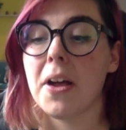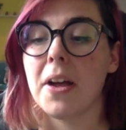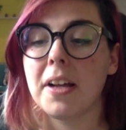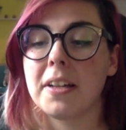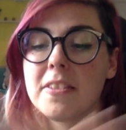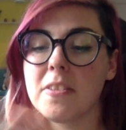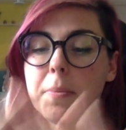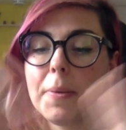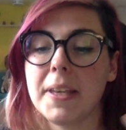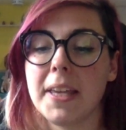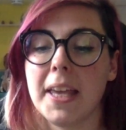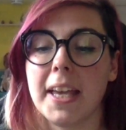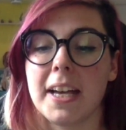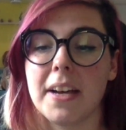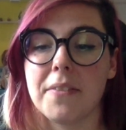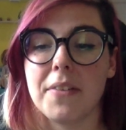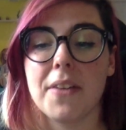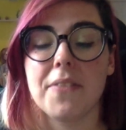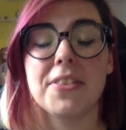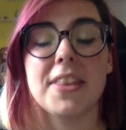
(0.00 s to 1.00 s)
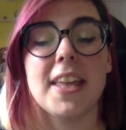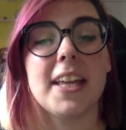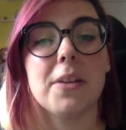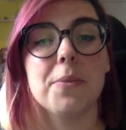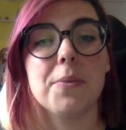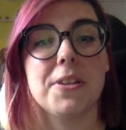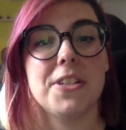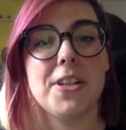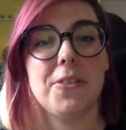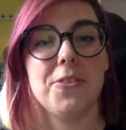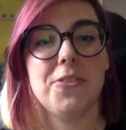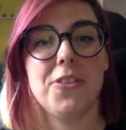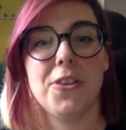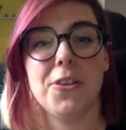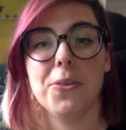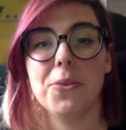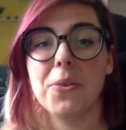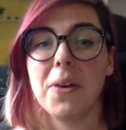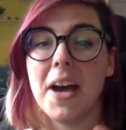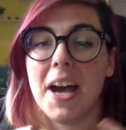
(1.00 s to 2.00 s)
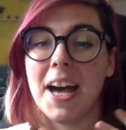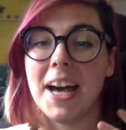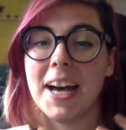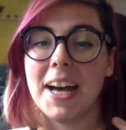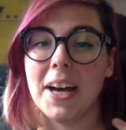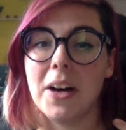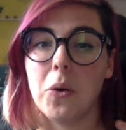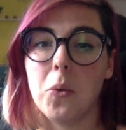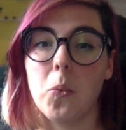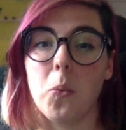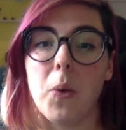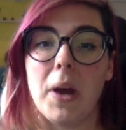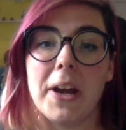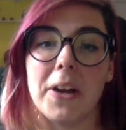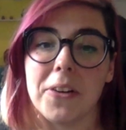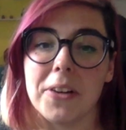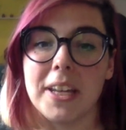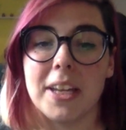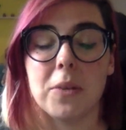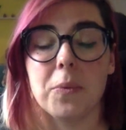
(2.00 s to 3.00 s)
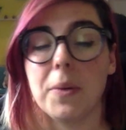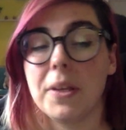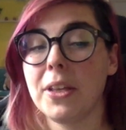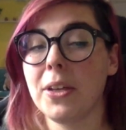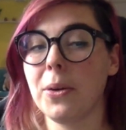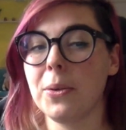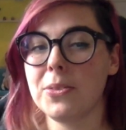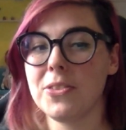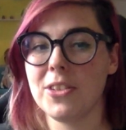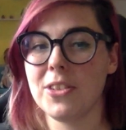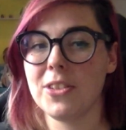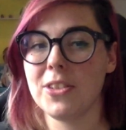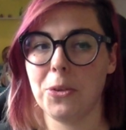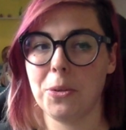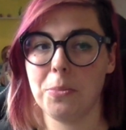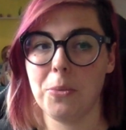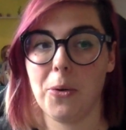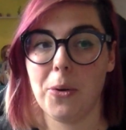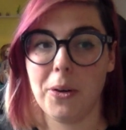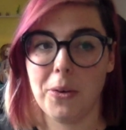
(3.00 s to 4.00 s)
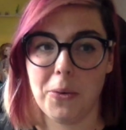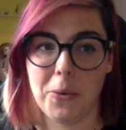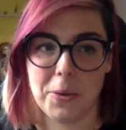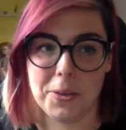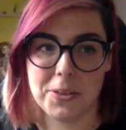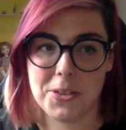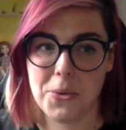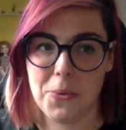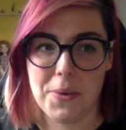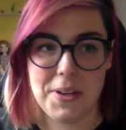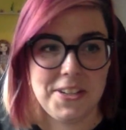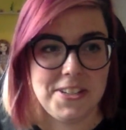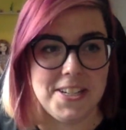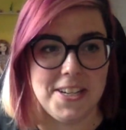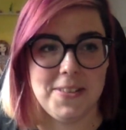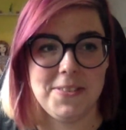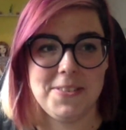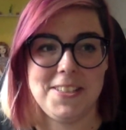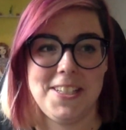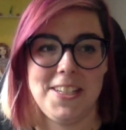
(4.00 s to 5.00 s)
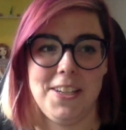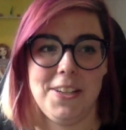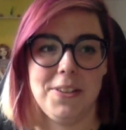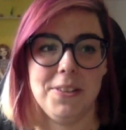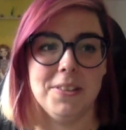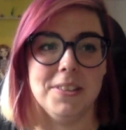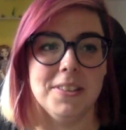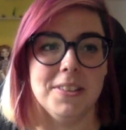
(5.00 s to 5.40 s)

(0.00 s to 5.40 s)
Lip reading: speaking of, if they can reach out to you, where can we go to learn more or to reach out to you?